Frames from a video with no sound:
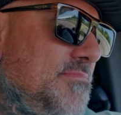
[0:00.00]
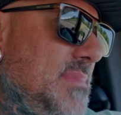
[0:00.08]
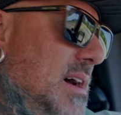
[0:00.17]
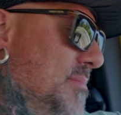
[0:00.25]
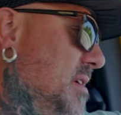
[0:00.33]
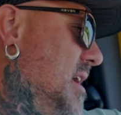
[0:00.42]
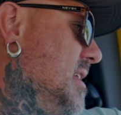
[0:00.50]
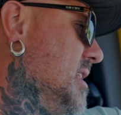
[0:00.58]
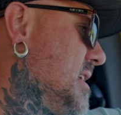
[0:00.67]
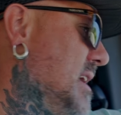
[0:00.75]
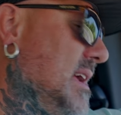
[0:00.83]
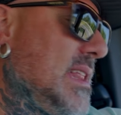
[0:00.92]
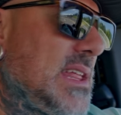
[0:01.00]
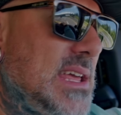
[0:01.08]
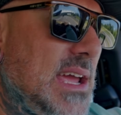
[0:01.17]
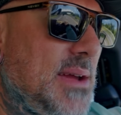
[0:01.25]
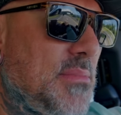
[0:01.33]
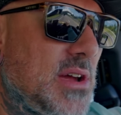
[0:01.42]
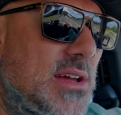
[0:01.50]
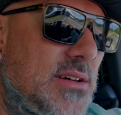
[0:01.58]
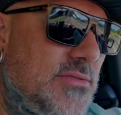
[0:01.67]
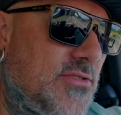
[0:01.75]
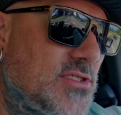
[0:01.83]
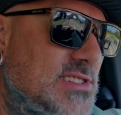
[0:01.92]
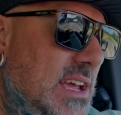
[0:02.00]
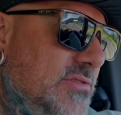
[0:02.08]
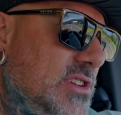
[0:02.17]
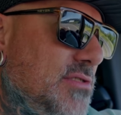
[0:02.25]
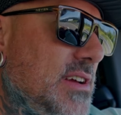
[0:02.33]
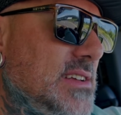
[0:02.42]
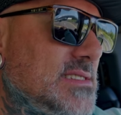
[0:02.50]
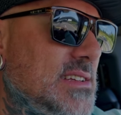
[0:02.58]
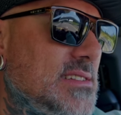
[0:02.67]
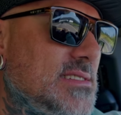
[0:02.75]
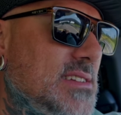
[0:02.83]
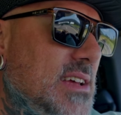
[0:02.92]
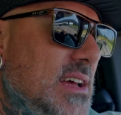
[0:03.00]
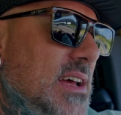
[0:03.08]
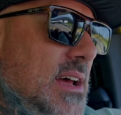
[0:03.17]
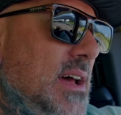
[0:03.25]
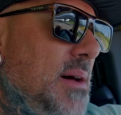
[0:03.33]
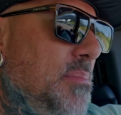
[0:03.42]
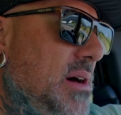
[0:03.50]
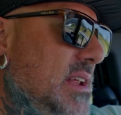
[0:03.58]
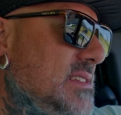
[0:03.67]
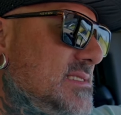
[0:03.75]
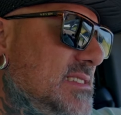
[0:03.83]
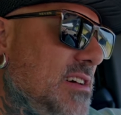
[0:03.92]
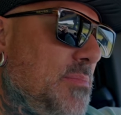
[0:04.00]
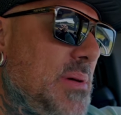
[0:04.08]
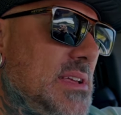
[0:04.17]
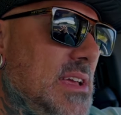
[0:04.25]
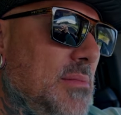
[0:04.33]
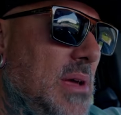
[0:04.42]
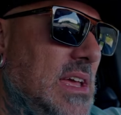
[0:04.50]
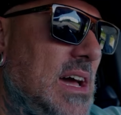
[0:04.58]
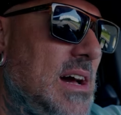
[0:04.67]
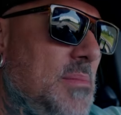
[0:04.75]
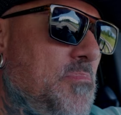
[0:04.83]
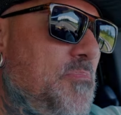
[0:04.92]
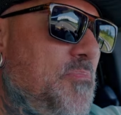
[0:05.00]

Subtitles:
I'm not looking at the camera for safety reasons, but it's still picking me up.